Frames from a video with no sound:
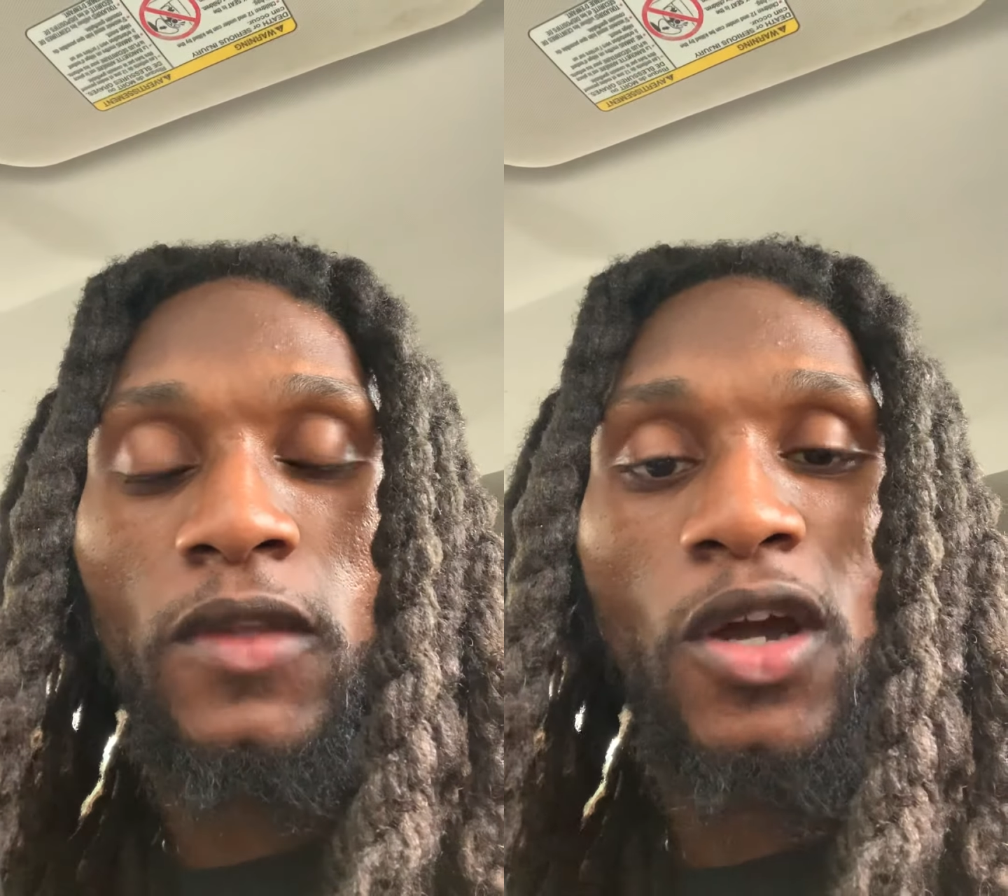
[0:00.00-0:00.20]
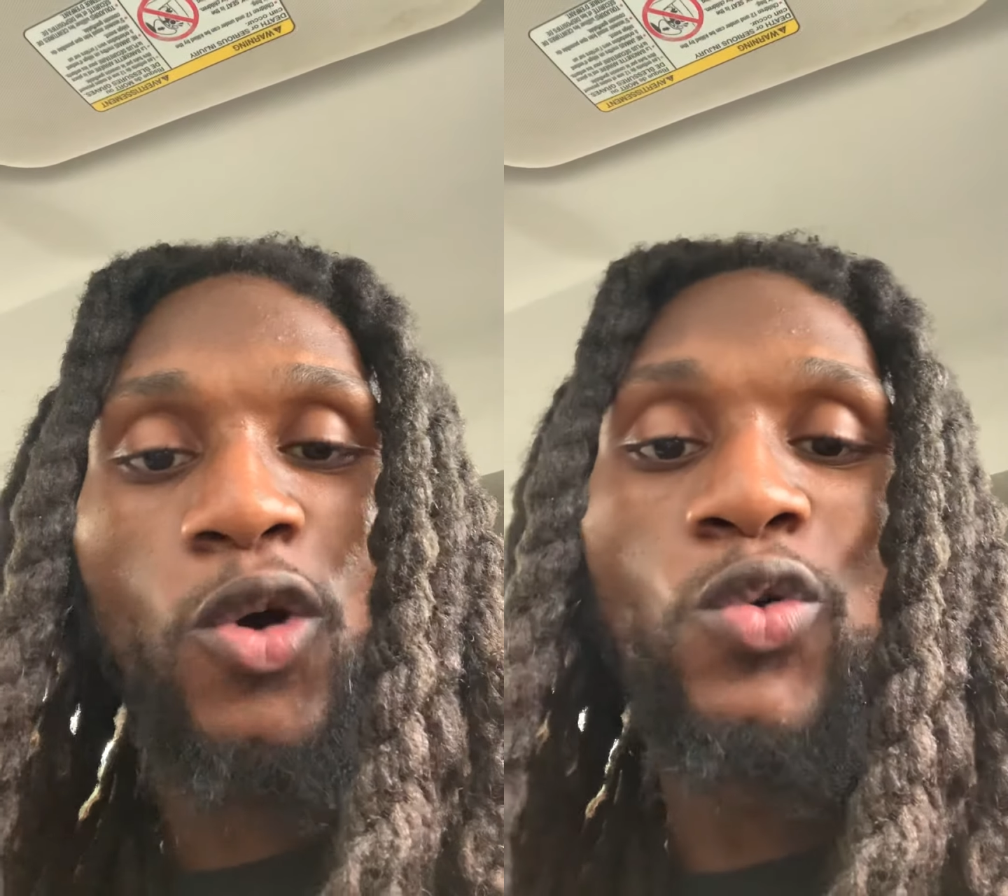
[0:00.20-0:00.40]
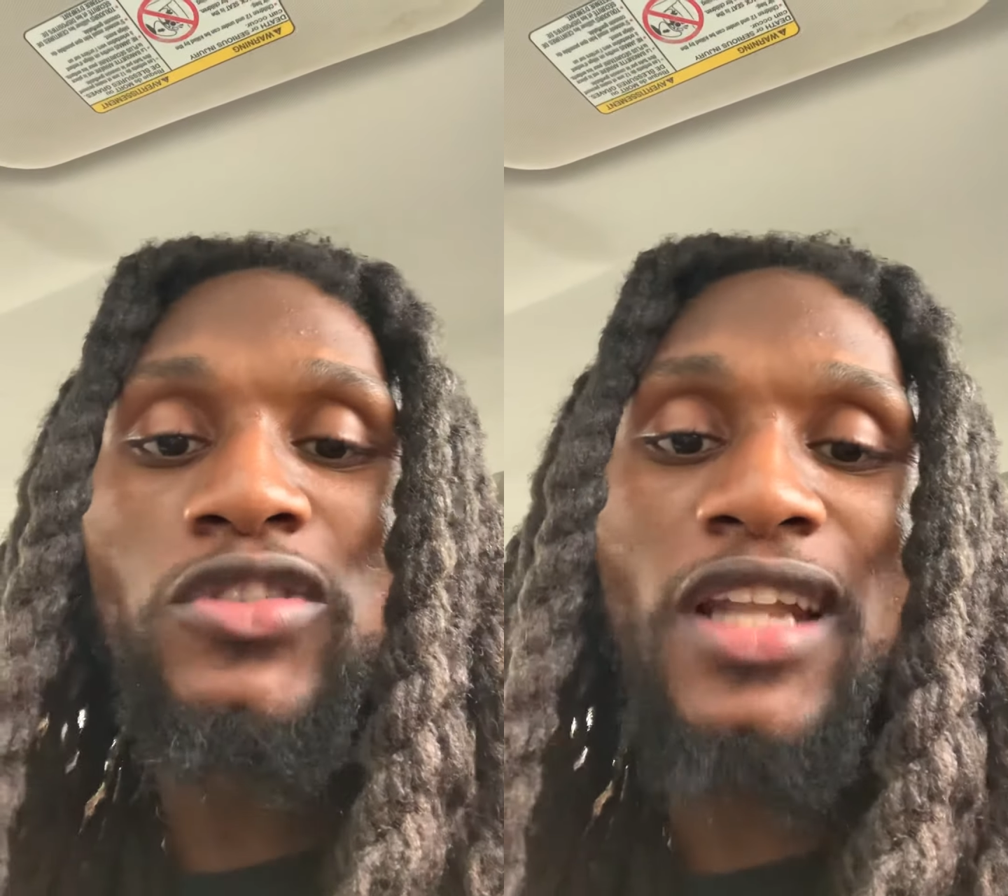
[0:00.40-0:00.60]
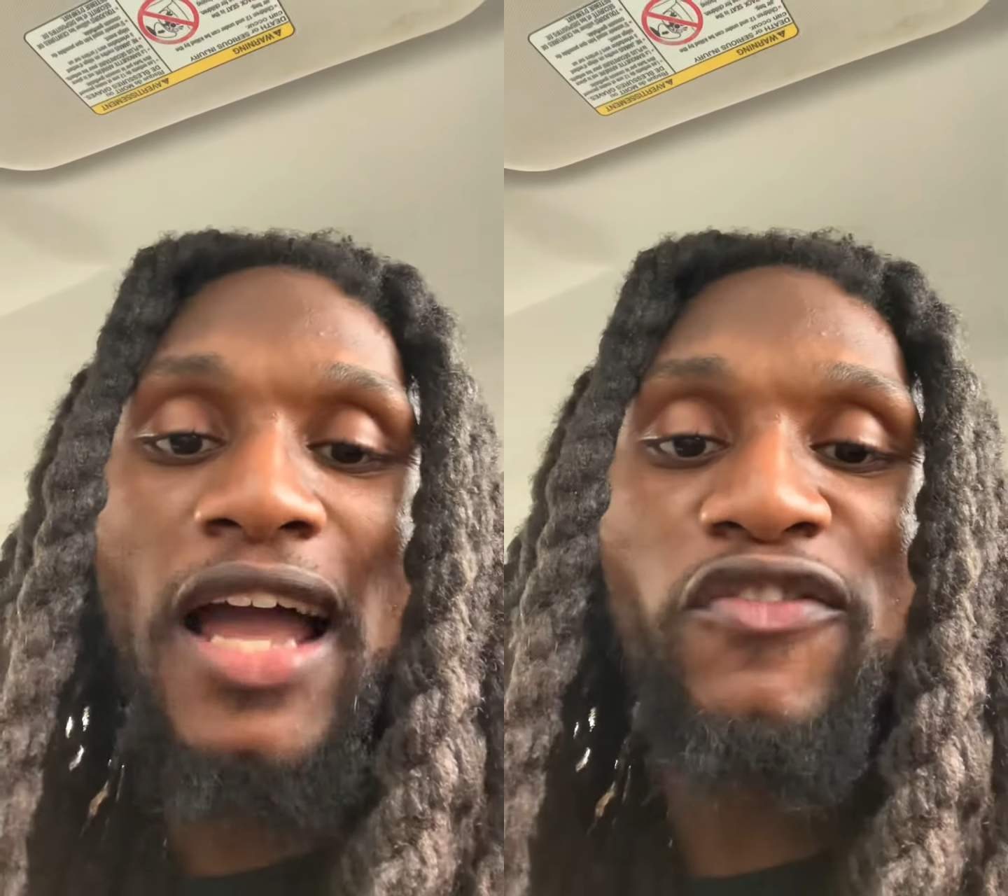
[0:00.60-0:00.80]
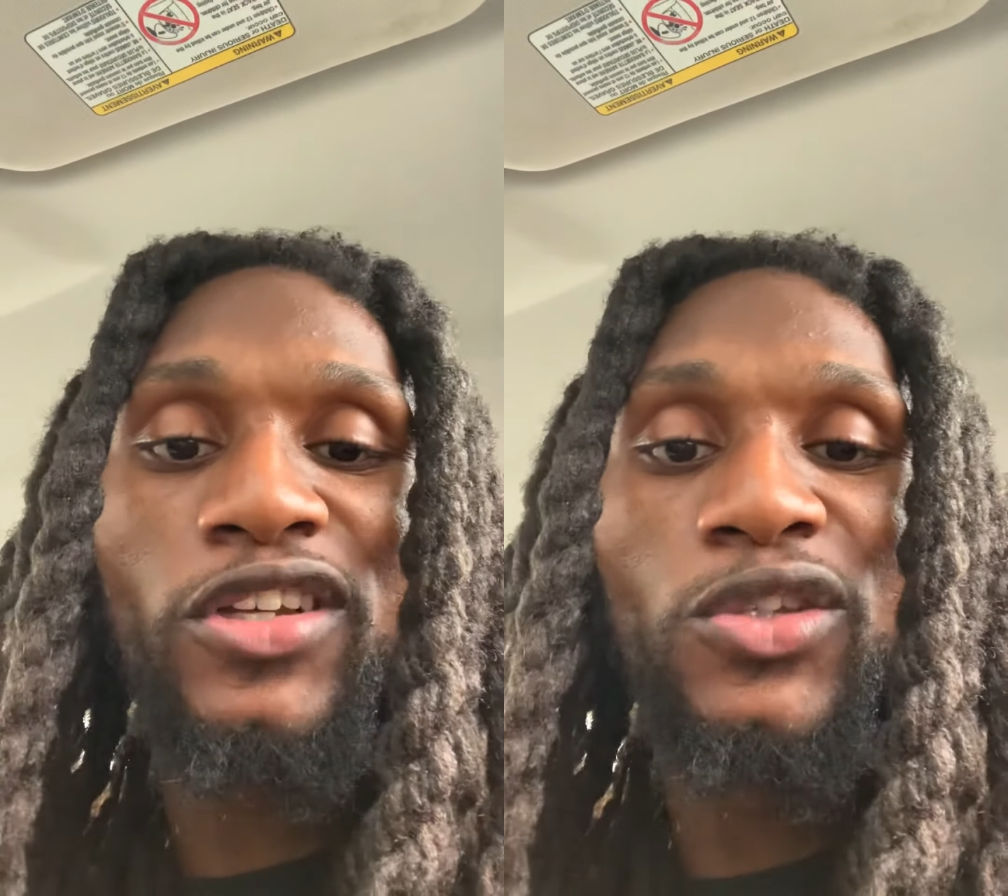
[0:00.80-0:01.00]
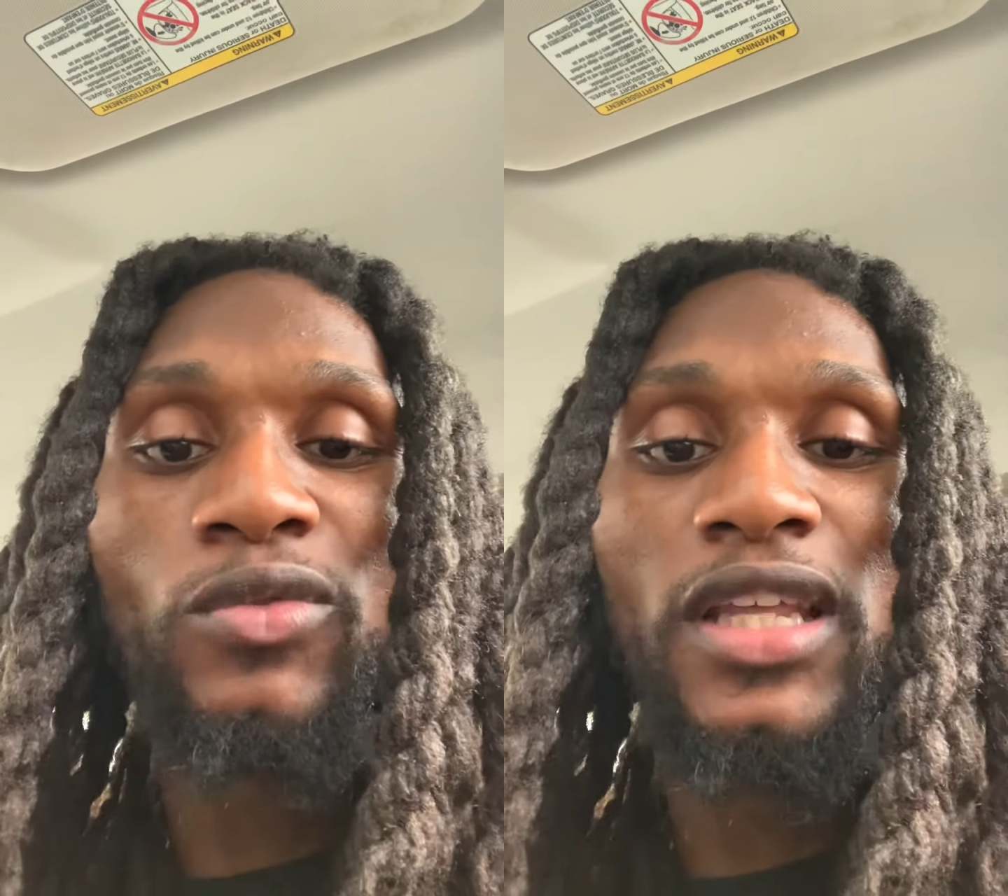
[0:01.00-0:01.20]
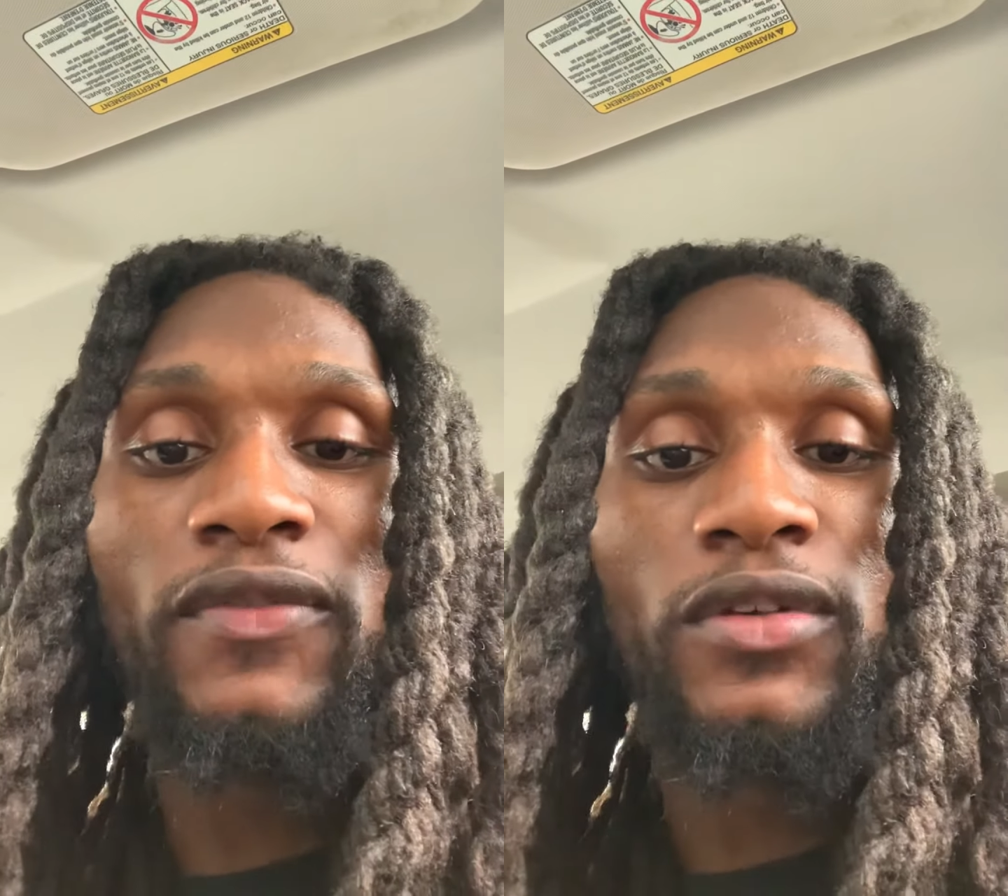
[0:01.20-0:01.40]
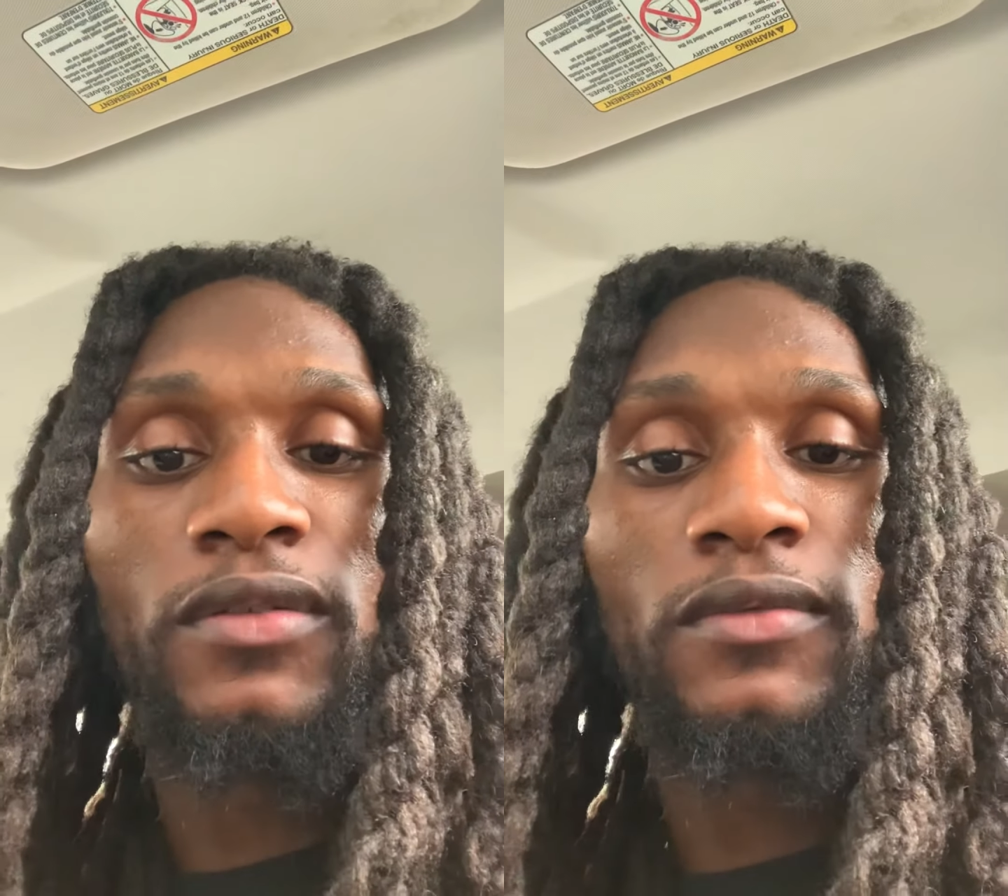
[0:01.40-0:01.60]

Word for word: Whose life are you living?